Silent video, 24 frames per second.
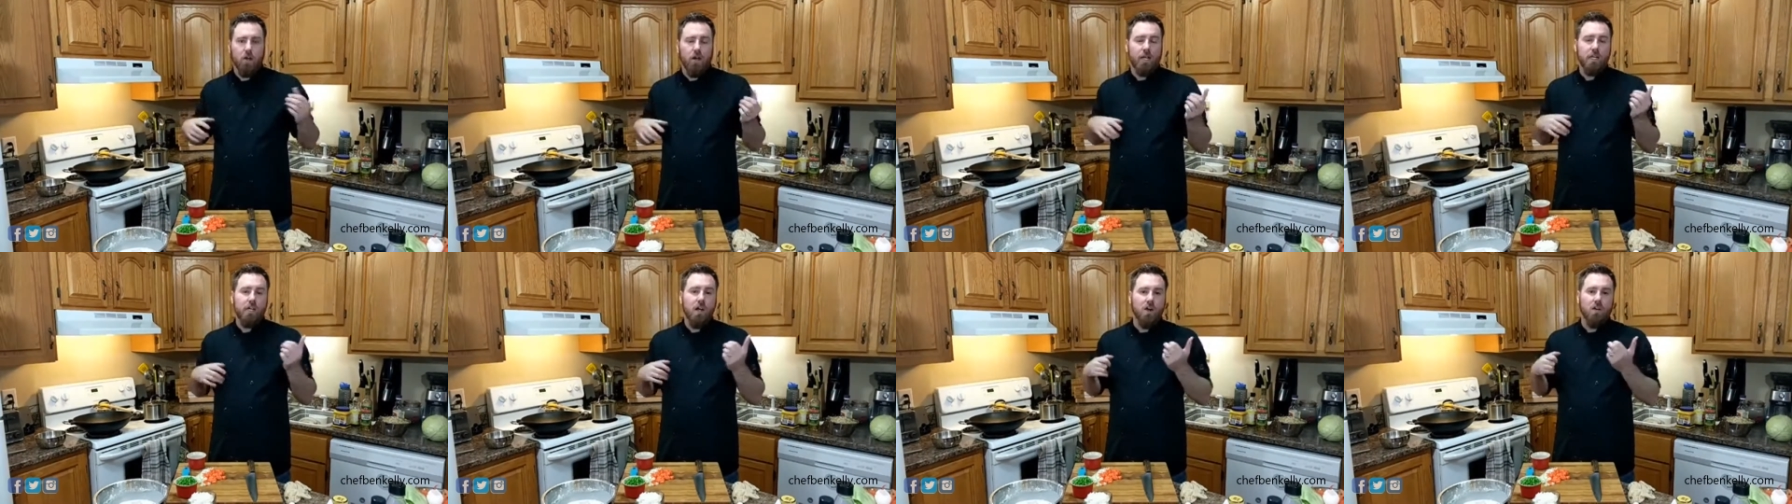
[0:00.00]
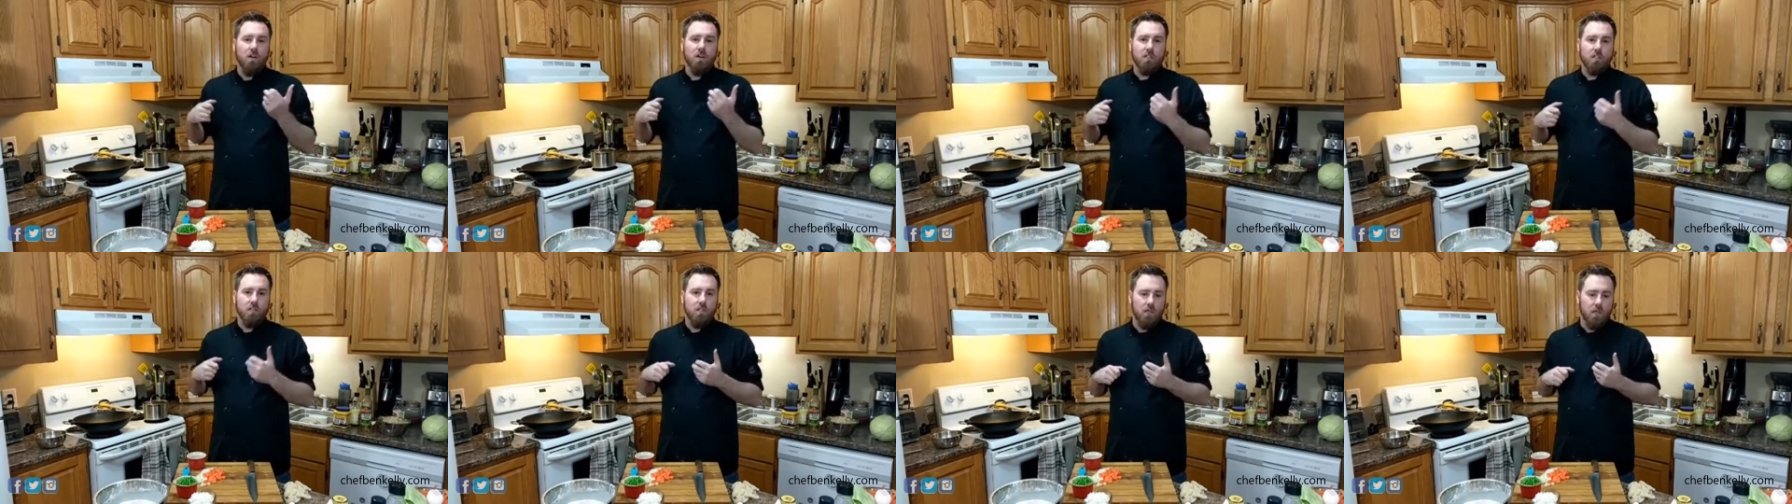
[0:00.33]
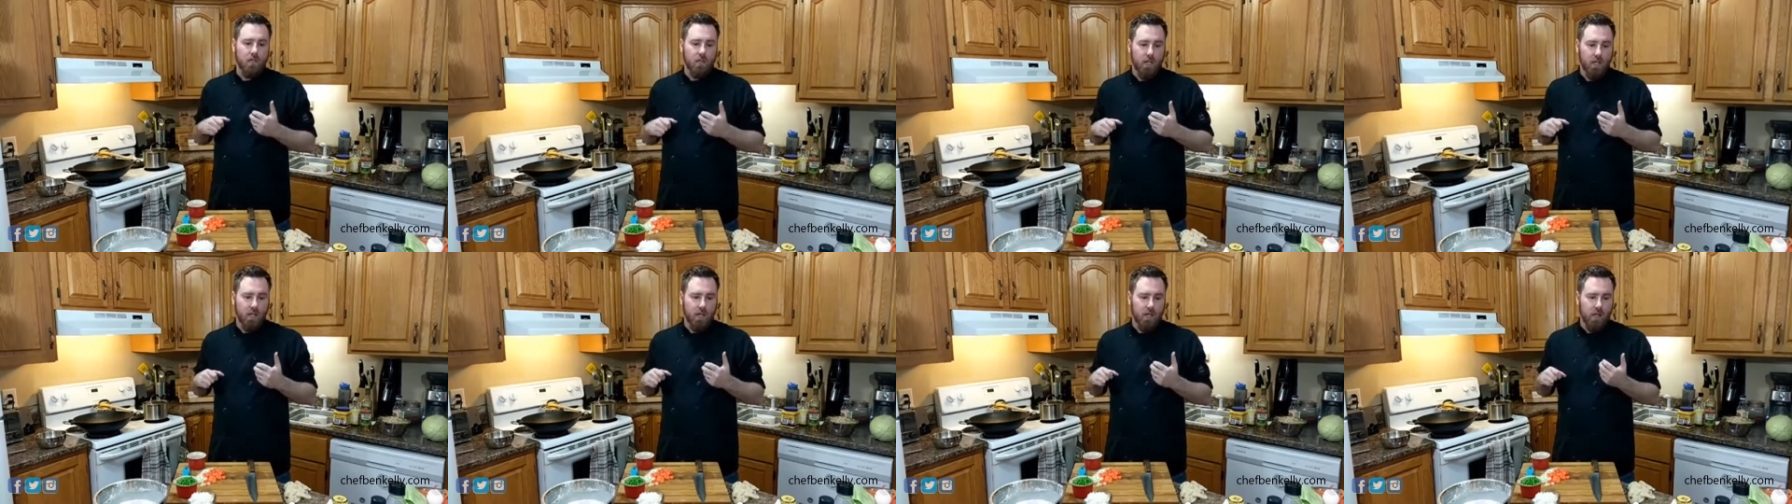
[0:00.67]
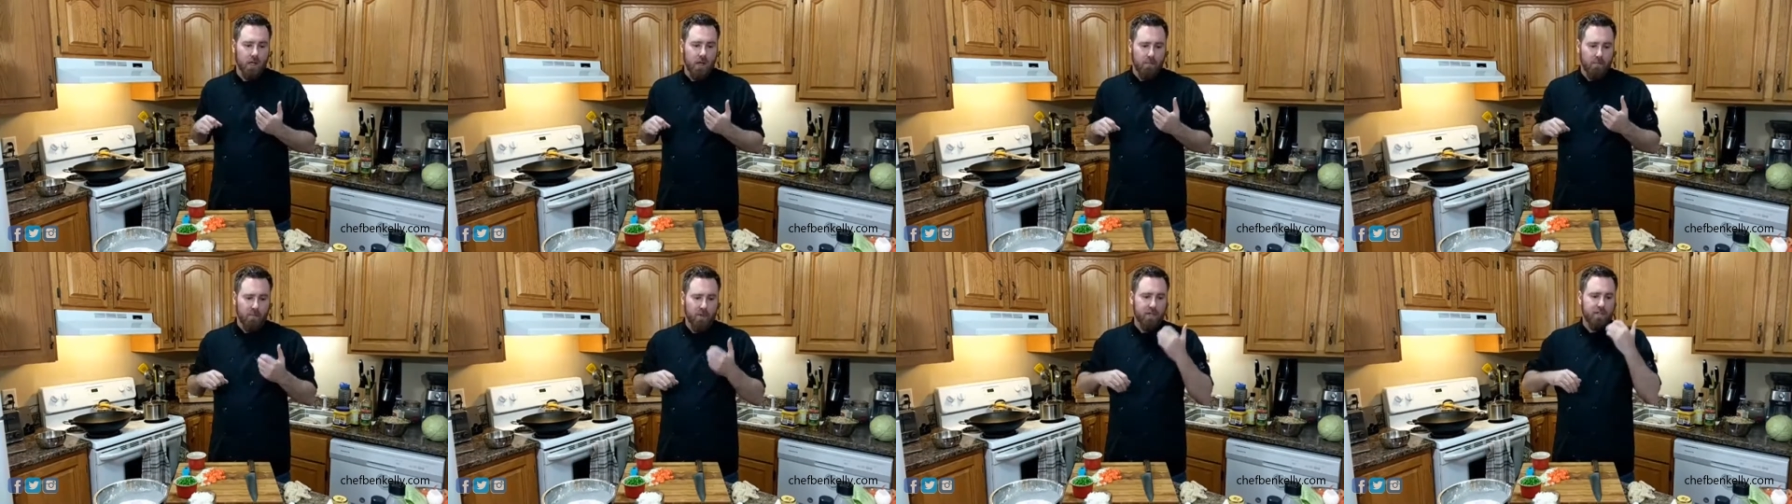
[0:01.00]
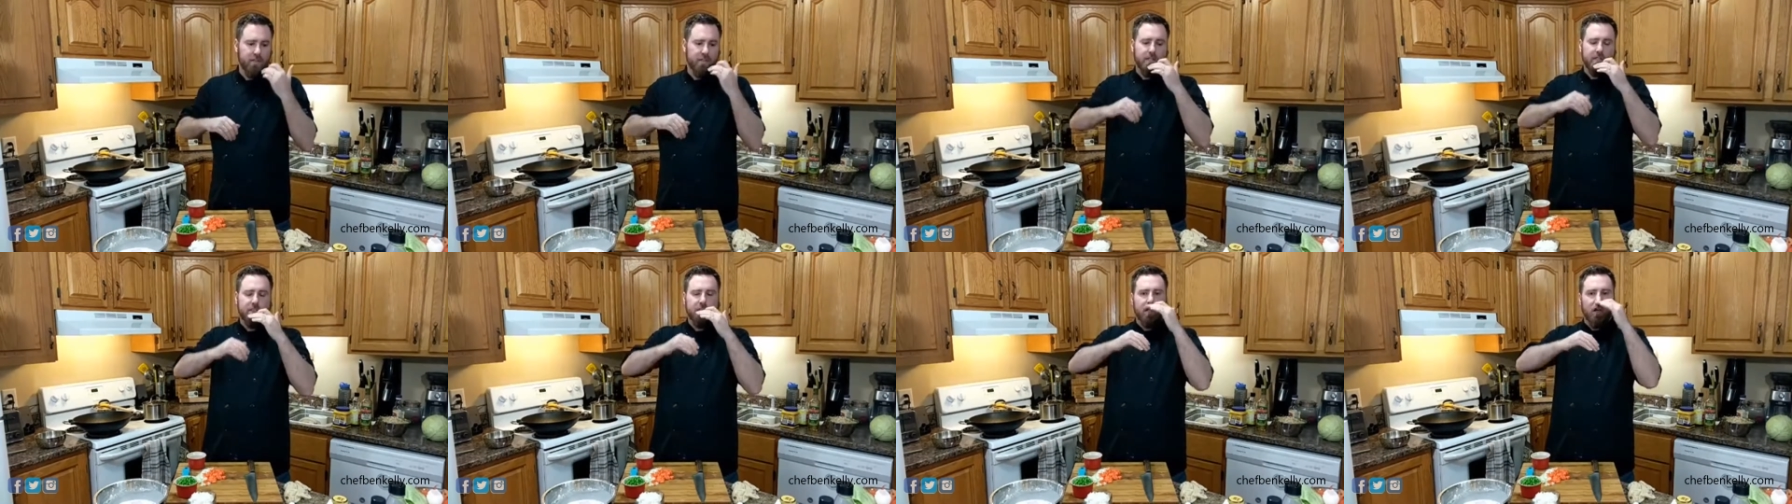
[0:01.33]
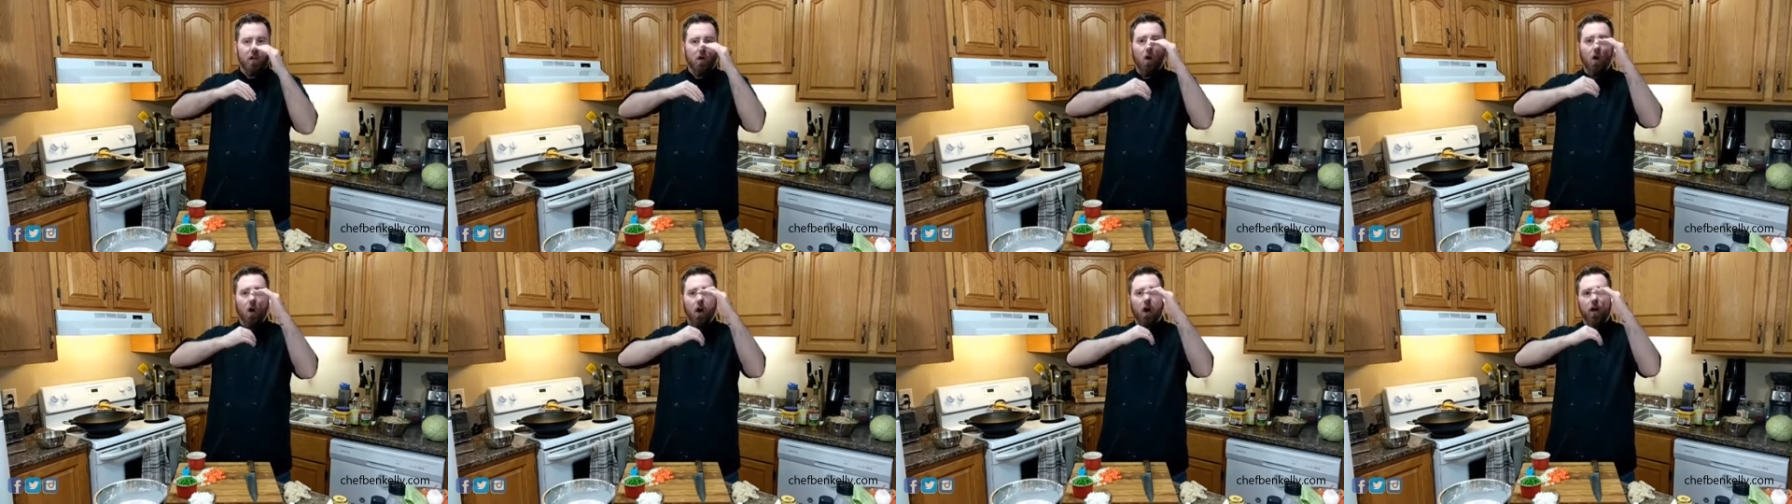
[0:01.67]
So I know it's still heating up because
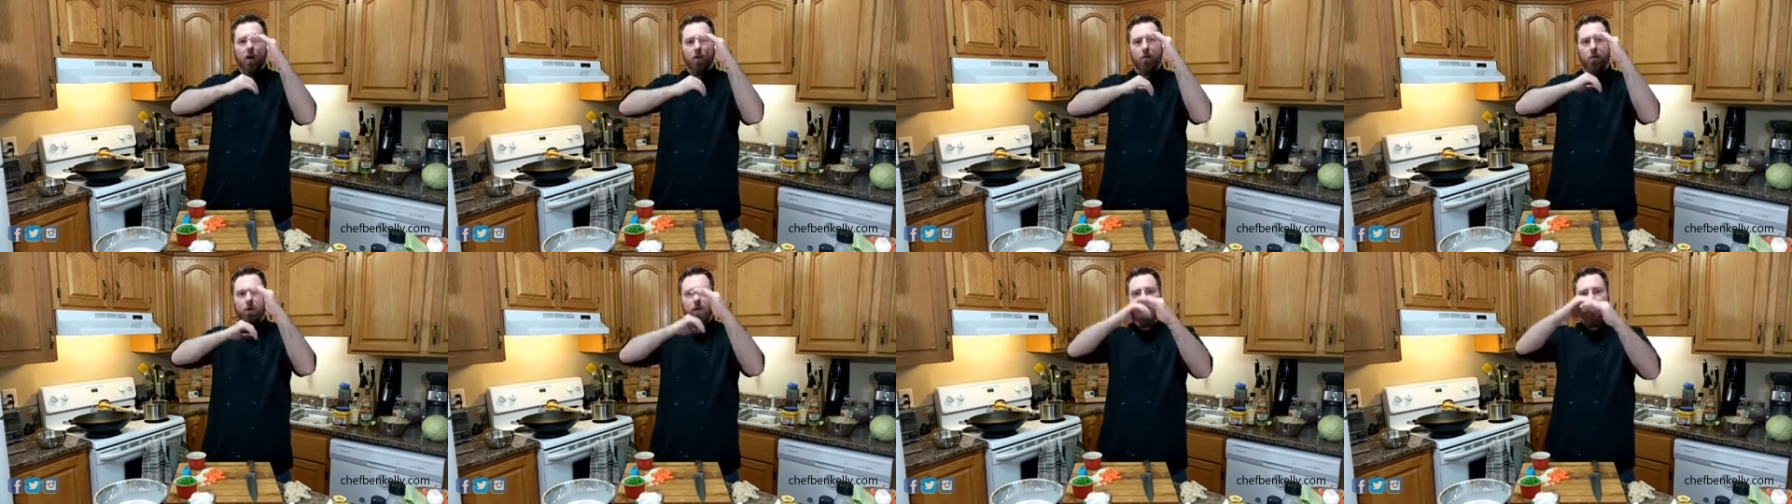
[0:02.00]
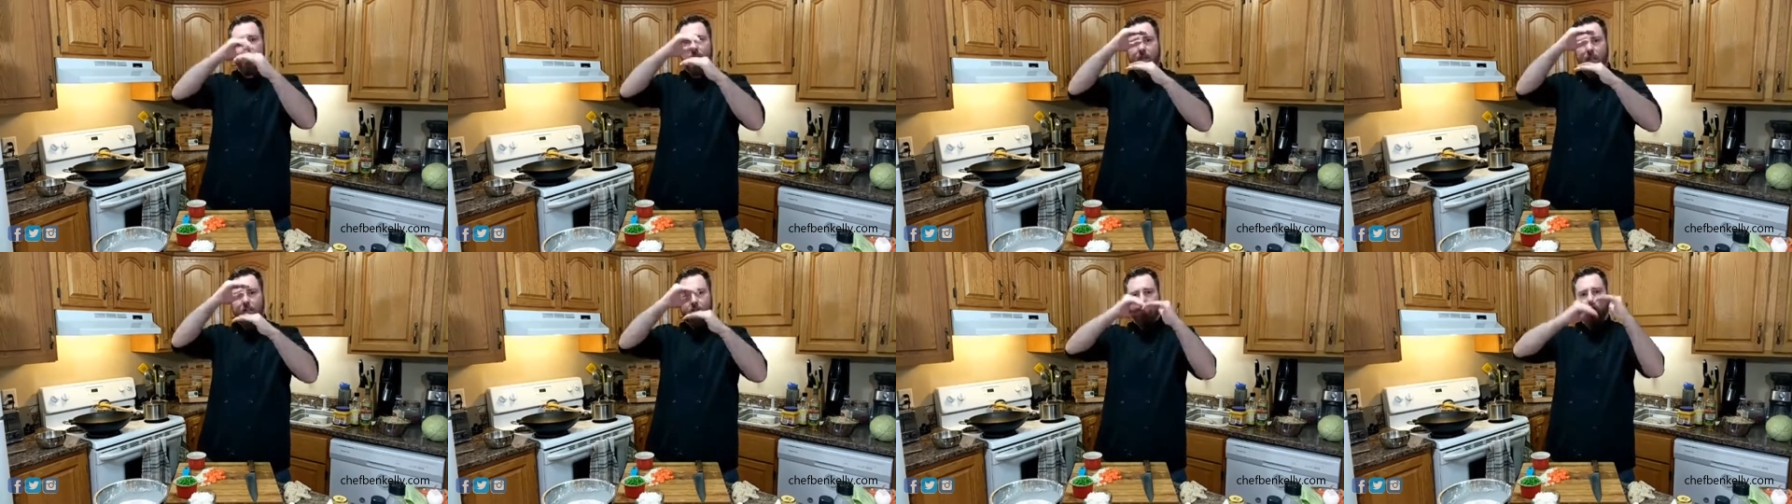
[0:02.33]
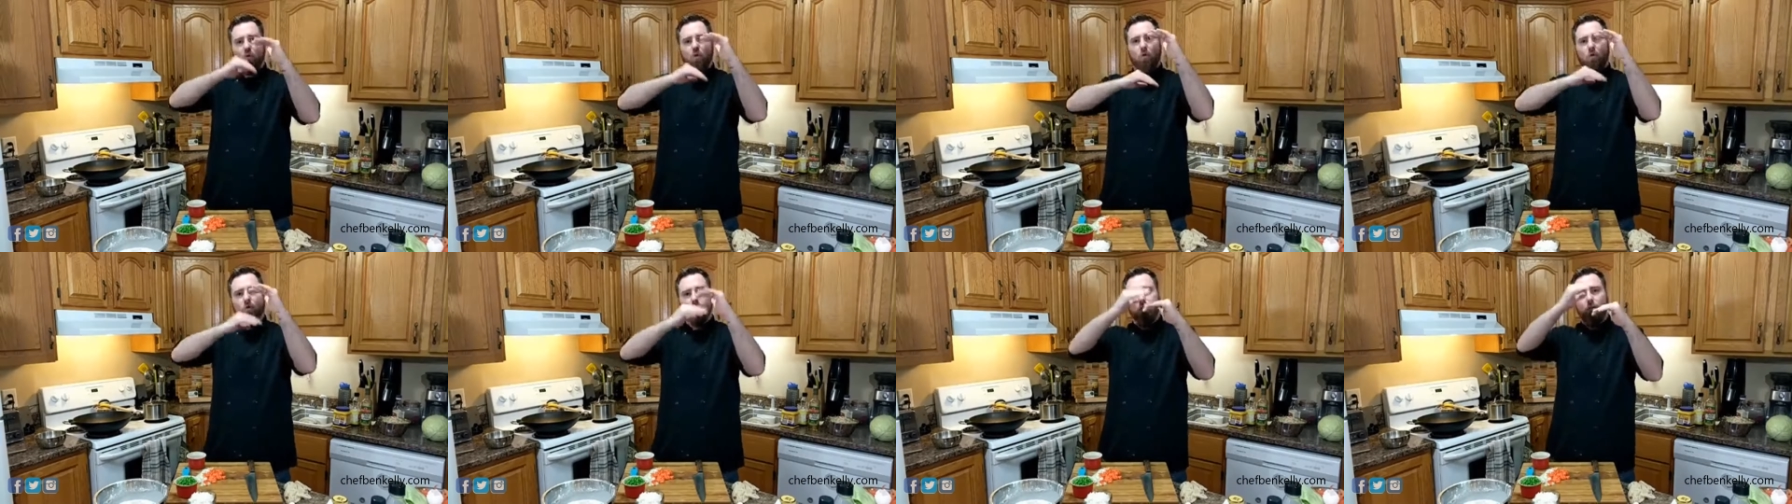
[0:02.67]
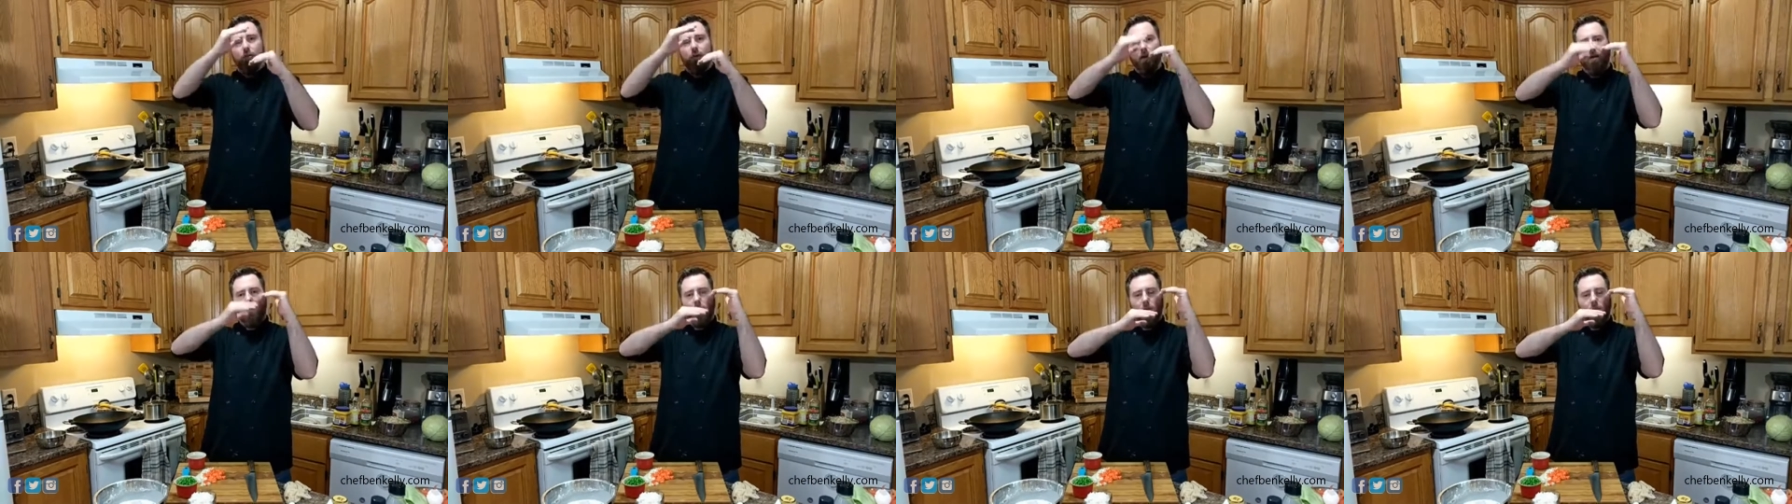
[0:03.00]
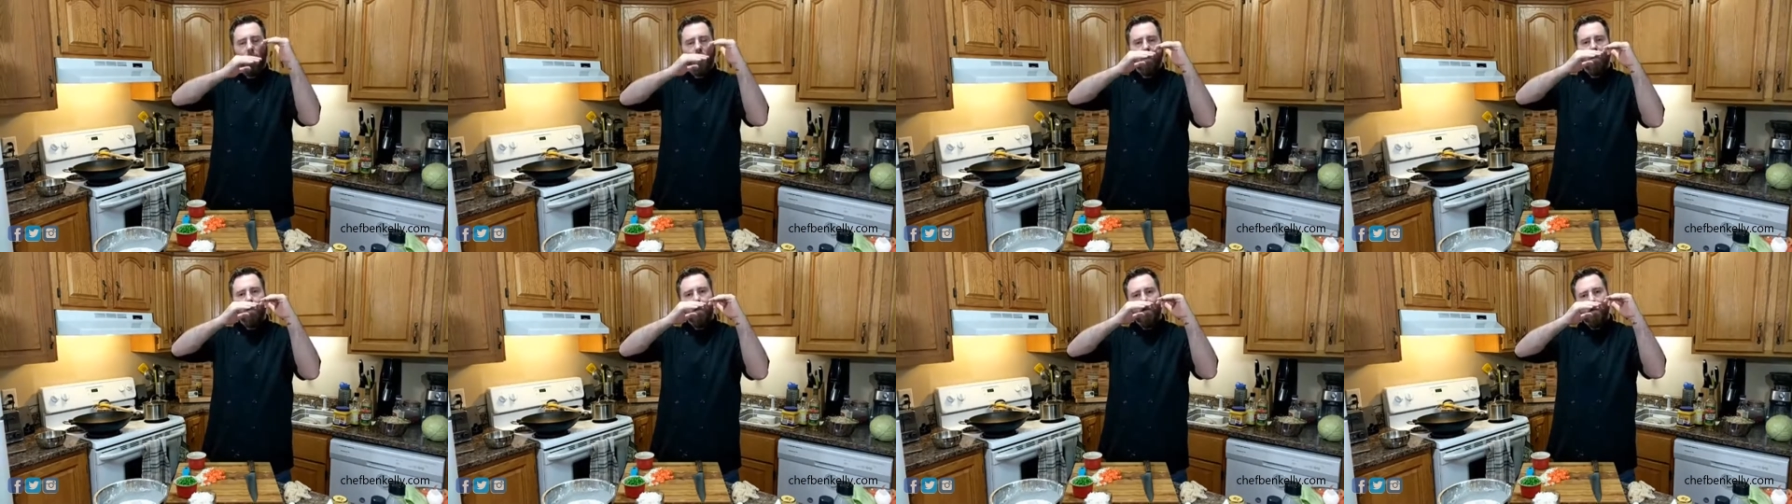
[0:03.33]
that's the hot oil meeting the cold oil.